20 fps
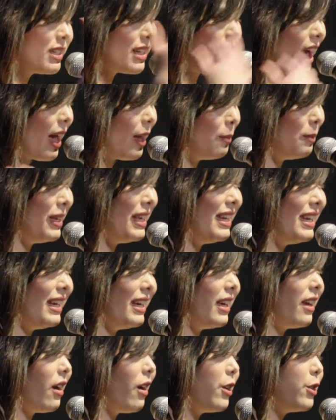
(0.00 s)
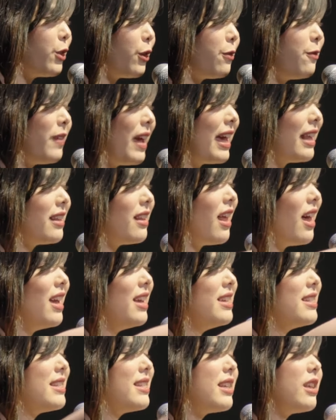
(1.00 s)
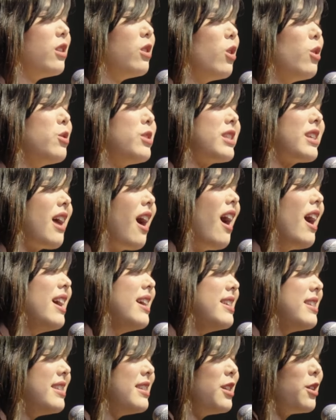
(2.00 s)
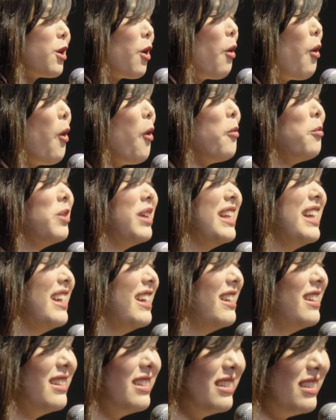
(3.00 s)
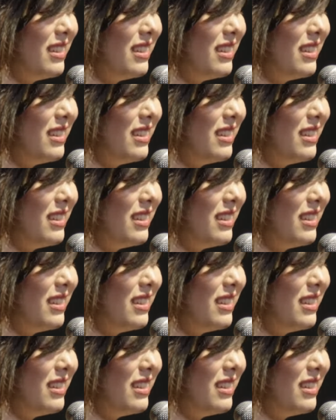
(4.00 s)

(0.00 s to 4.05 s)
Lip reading: and I meeting under fan lights and low skies to go home in it.